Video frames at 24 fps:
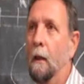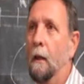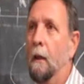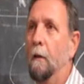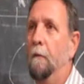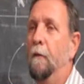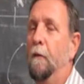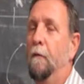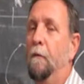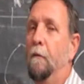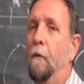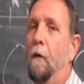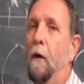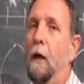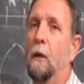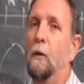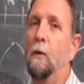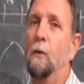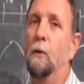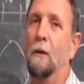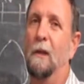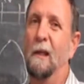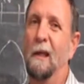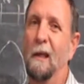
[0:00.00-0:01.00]
If a
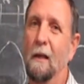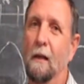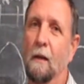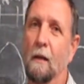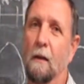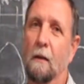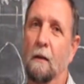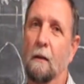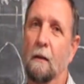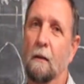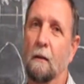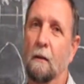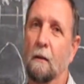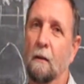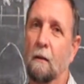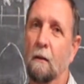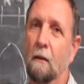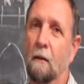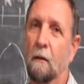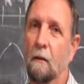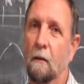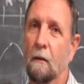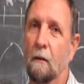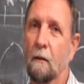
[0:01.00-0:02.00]
fly could hear,
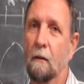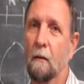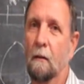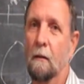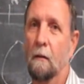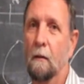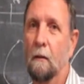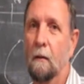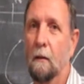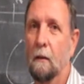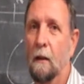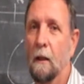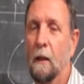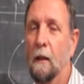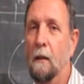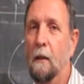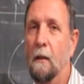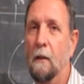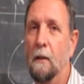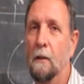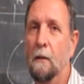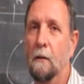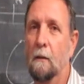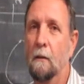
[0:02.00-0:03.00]
and
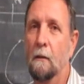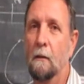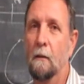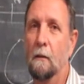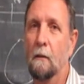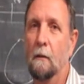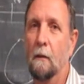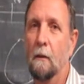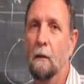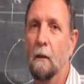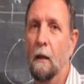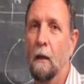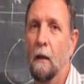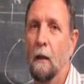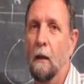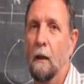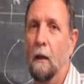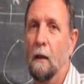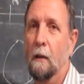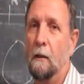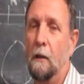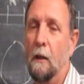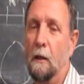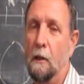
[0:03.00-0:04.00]
I
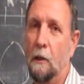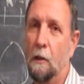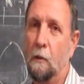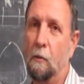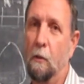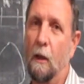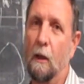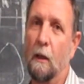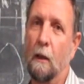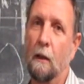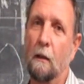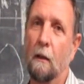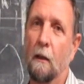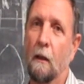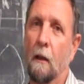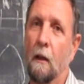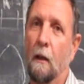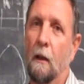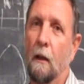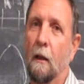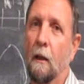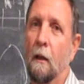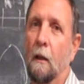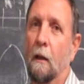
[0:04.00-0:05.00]
swat it,
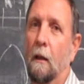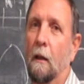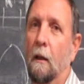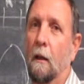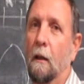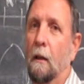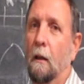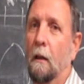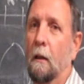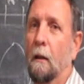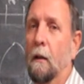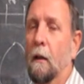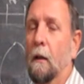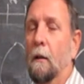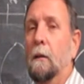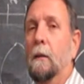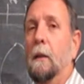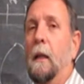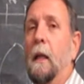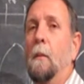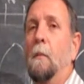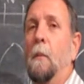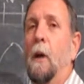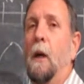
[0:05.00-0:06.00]

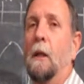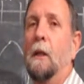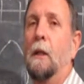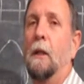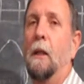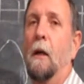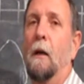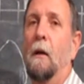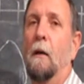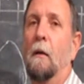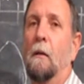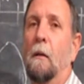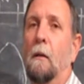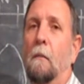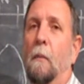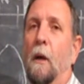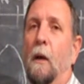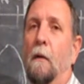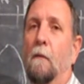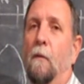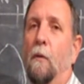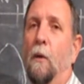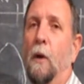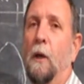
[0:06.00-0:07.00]
then my
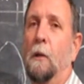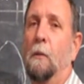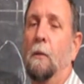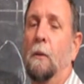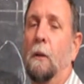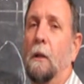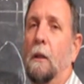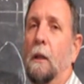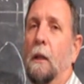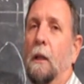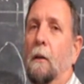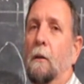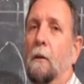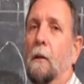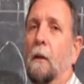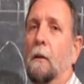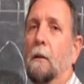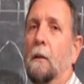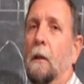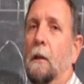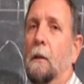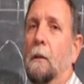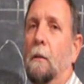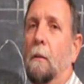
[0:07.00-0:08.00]
voice would sound
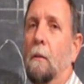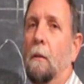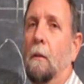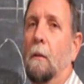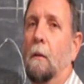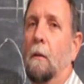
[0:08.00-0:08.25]
like this,